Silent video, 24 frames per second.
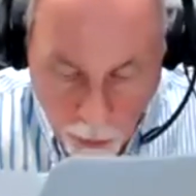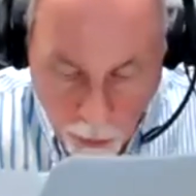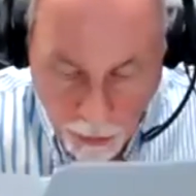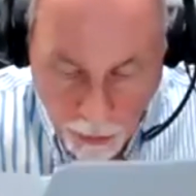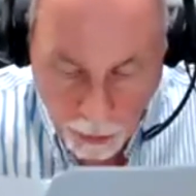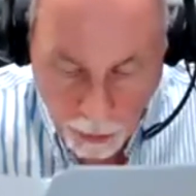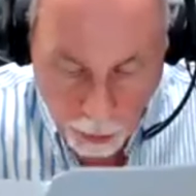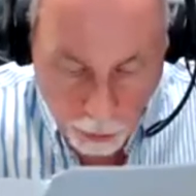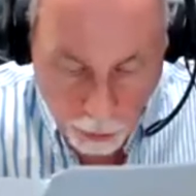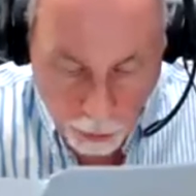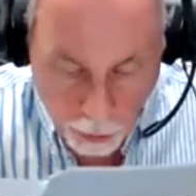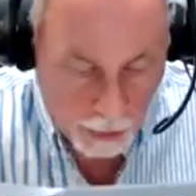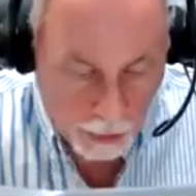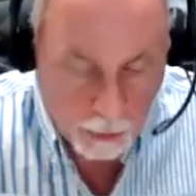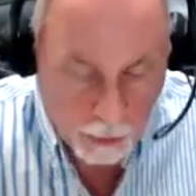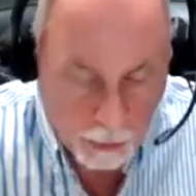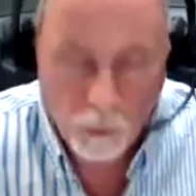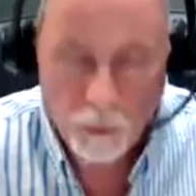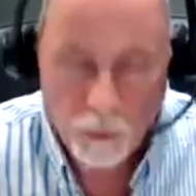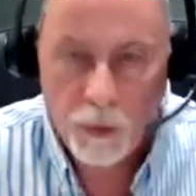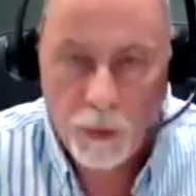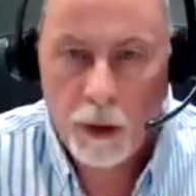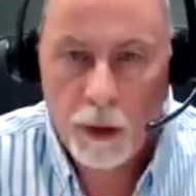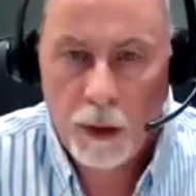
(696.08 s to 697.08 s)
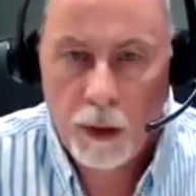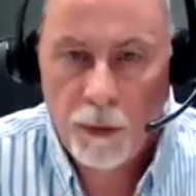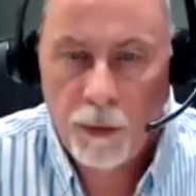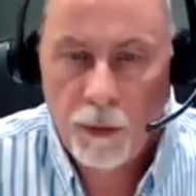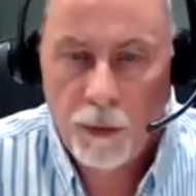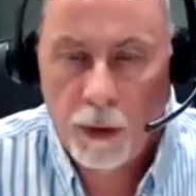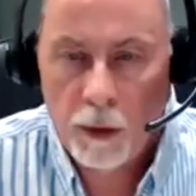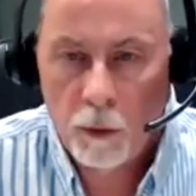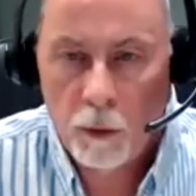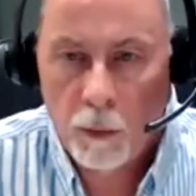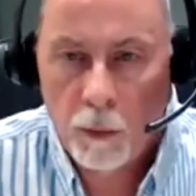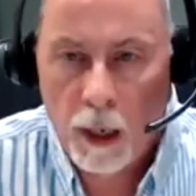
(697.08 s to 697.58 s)
or interact with
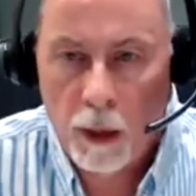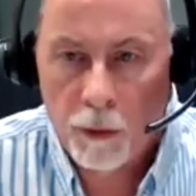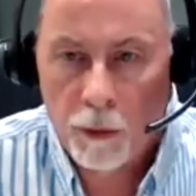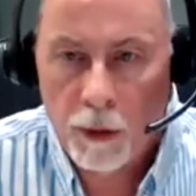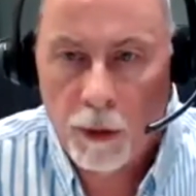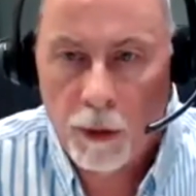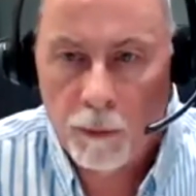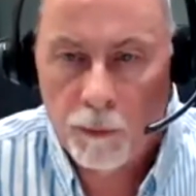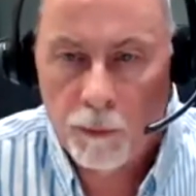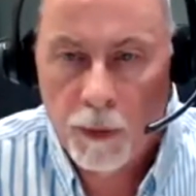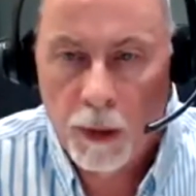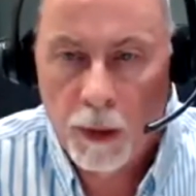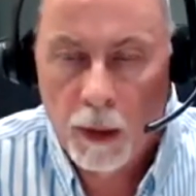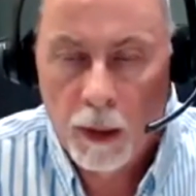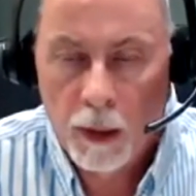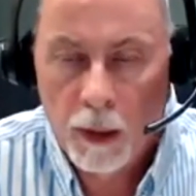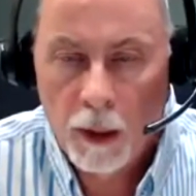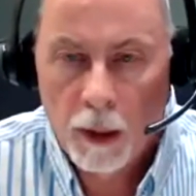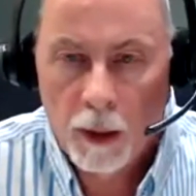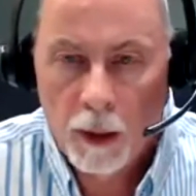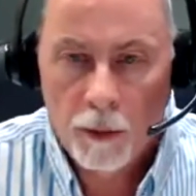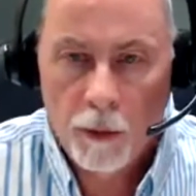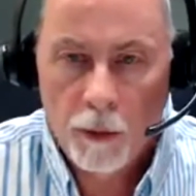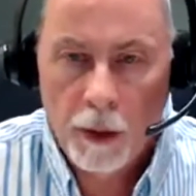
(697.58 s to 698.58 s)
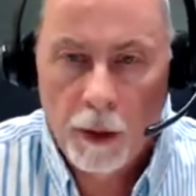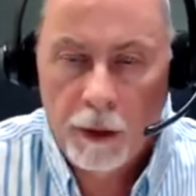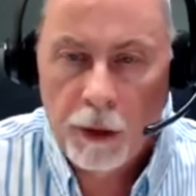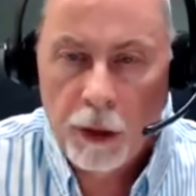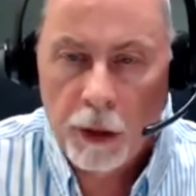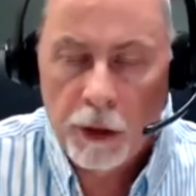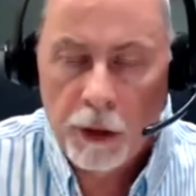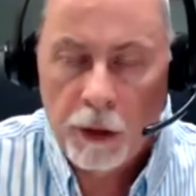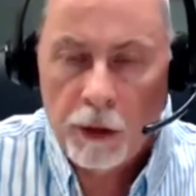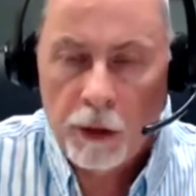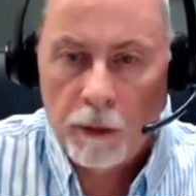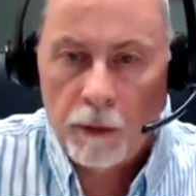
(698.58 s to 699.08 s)
anything around them. They
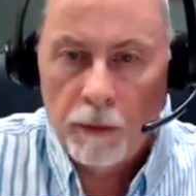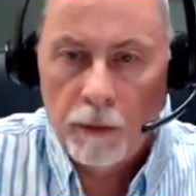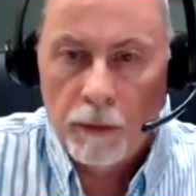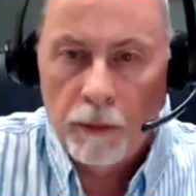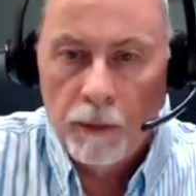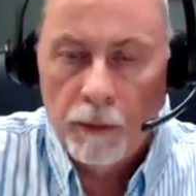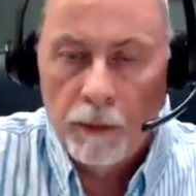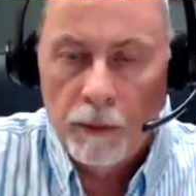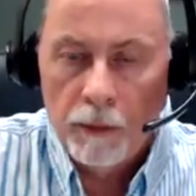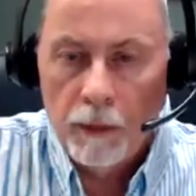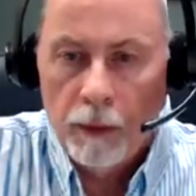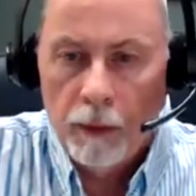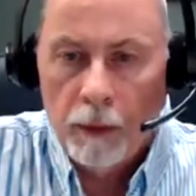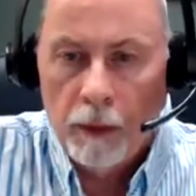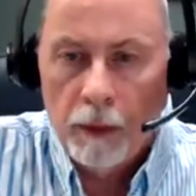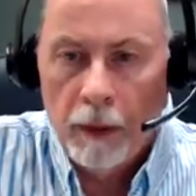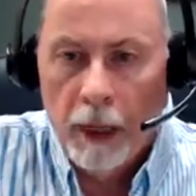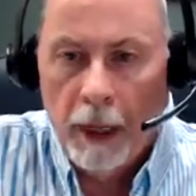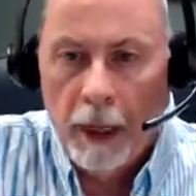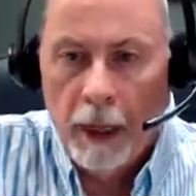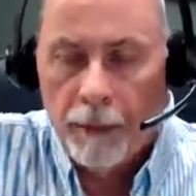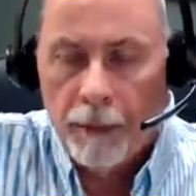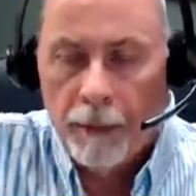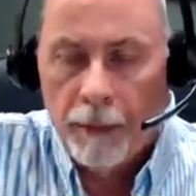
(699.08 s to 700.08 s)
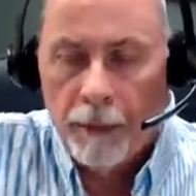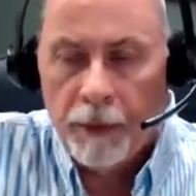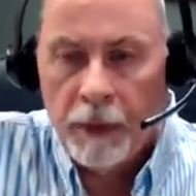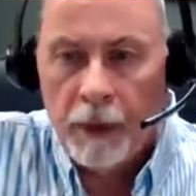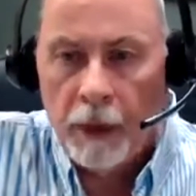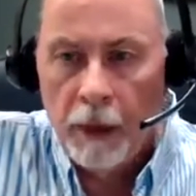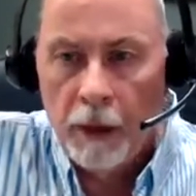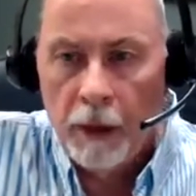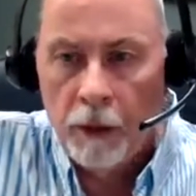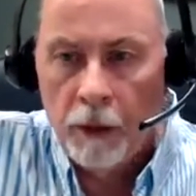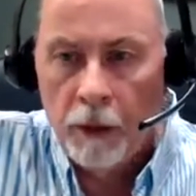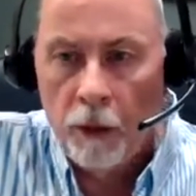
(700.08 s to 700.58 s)
just lapsed
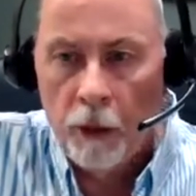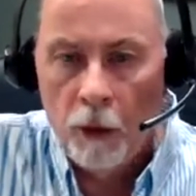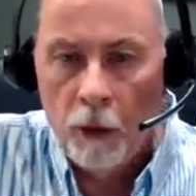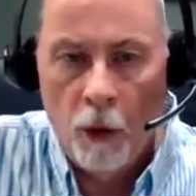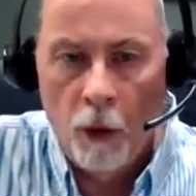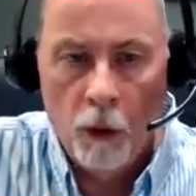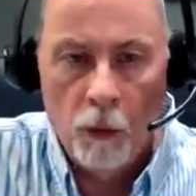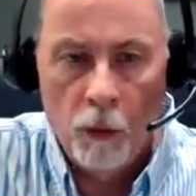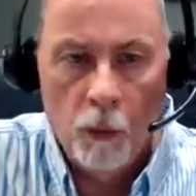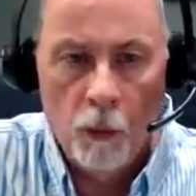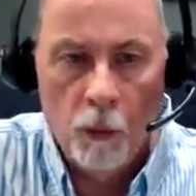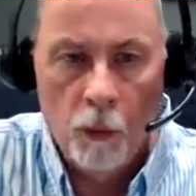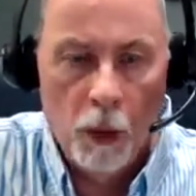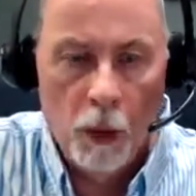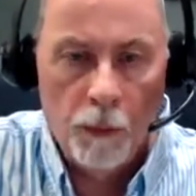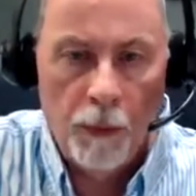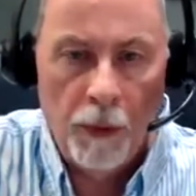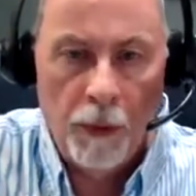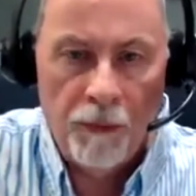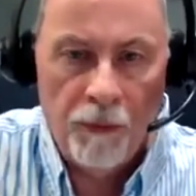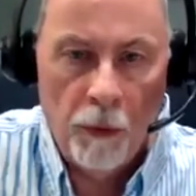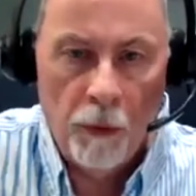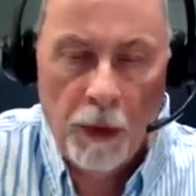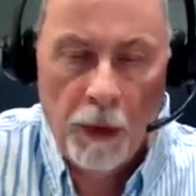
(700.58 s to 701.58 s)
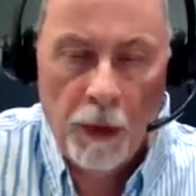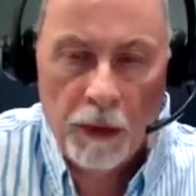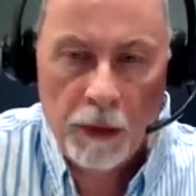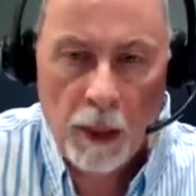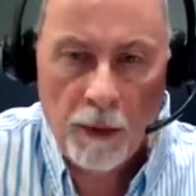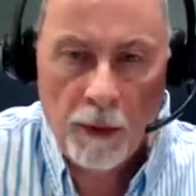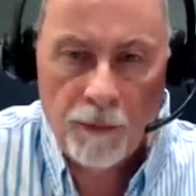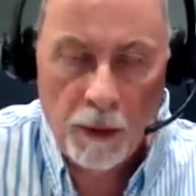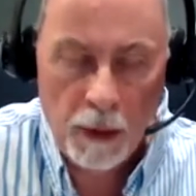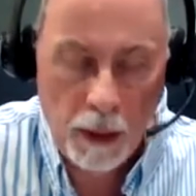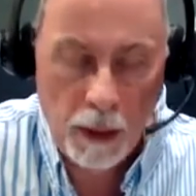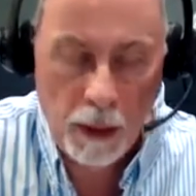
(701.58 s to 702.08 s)
into their world before they
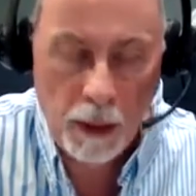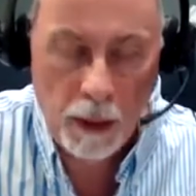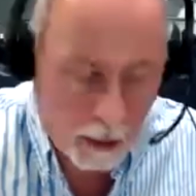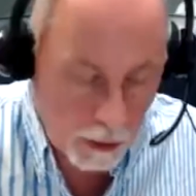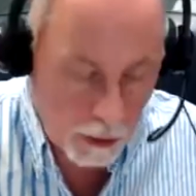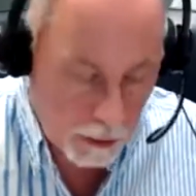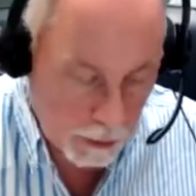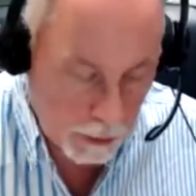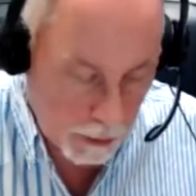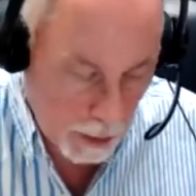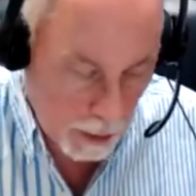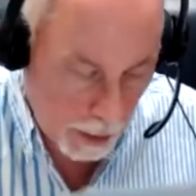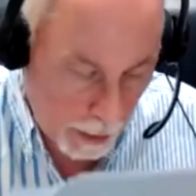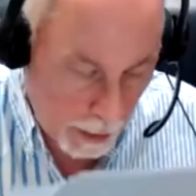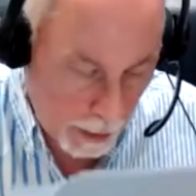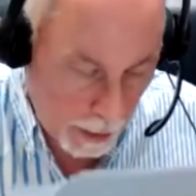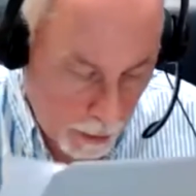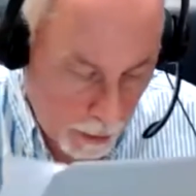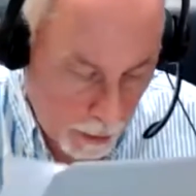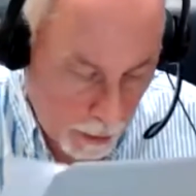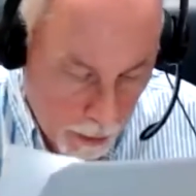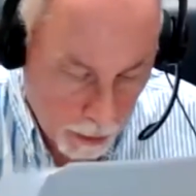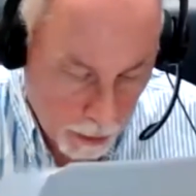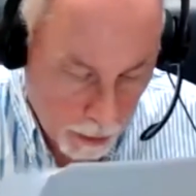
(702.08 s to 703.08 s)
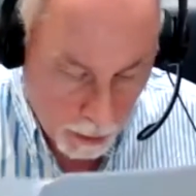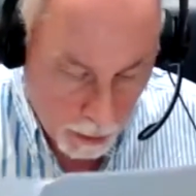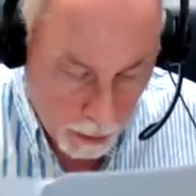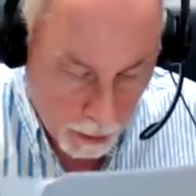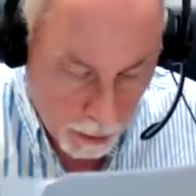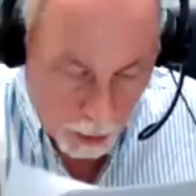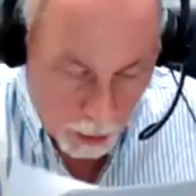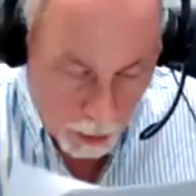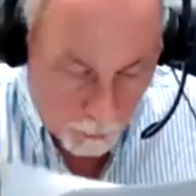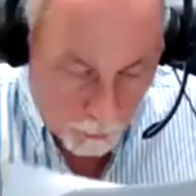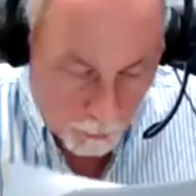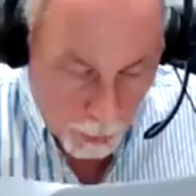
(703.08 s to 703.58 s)
suffocated and died.
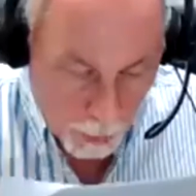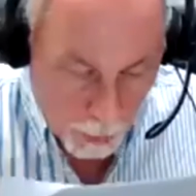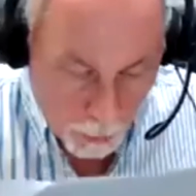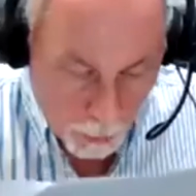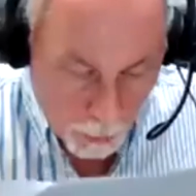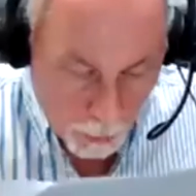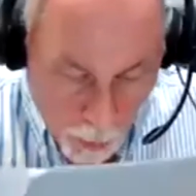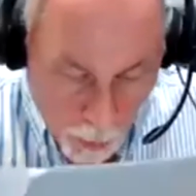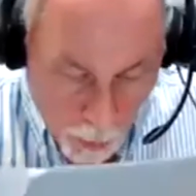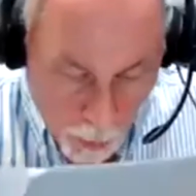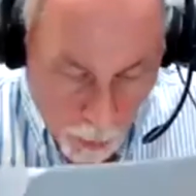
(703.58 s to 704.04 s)
Most